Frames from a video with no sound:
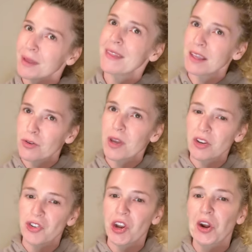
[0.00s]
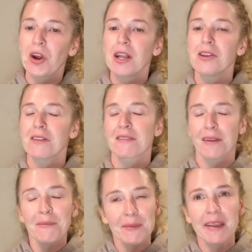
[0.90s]
that you can share, and it's
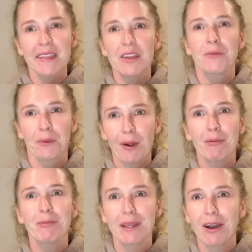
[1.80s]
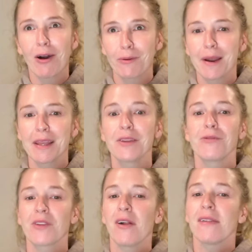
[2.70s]
something that you probably already
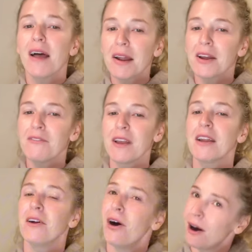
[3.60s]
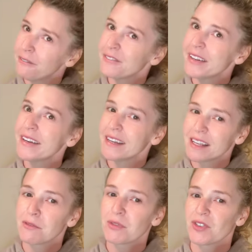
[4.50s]
use a lot of and often
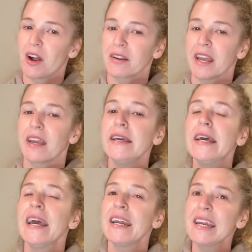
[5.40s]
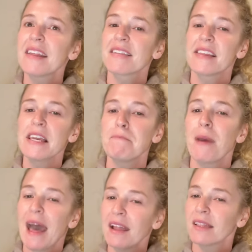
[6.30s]
needs restocking, and it is the
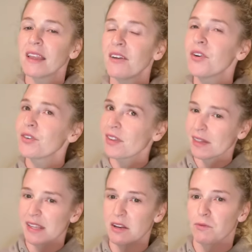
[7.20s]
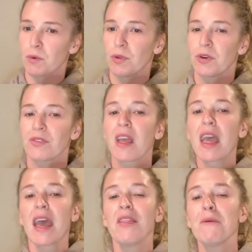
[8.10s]
Pet Lovers Lint Rollers.
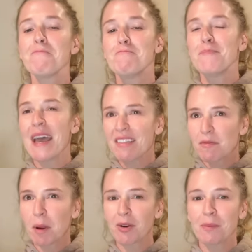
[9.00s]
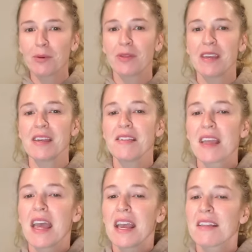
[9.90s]
And the best part about these
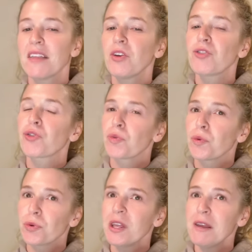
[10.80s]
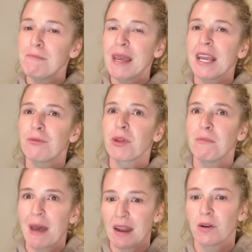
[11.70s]
is that they're truly made with
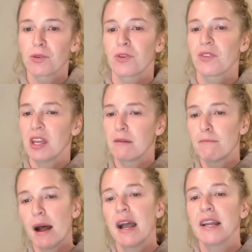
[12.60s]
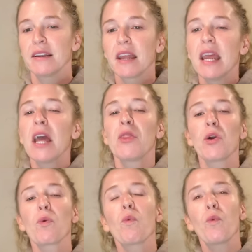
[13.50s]
pet owners in mind.
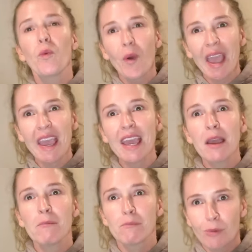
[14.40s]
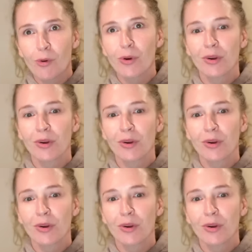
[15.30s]
They're way more